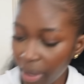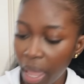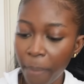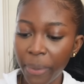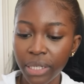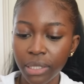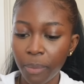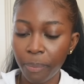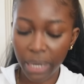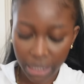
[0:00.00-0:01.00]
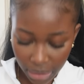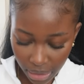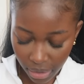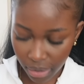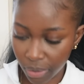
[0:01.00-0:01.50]
I picked up
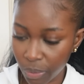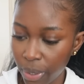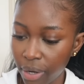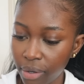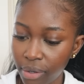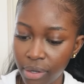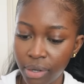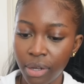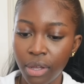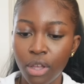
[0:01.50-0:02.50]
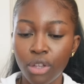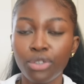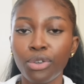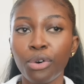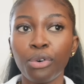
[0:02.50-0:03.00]
panties as well.
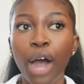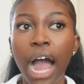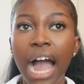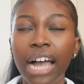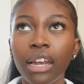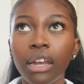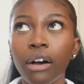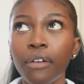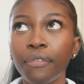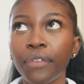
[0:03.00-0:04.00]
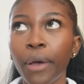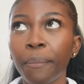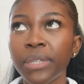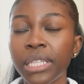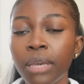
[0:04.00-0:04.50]
So I love
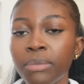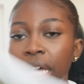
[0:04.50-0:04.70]
um Skims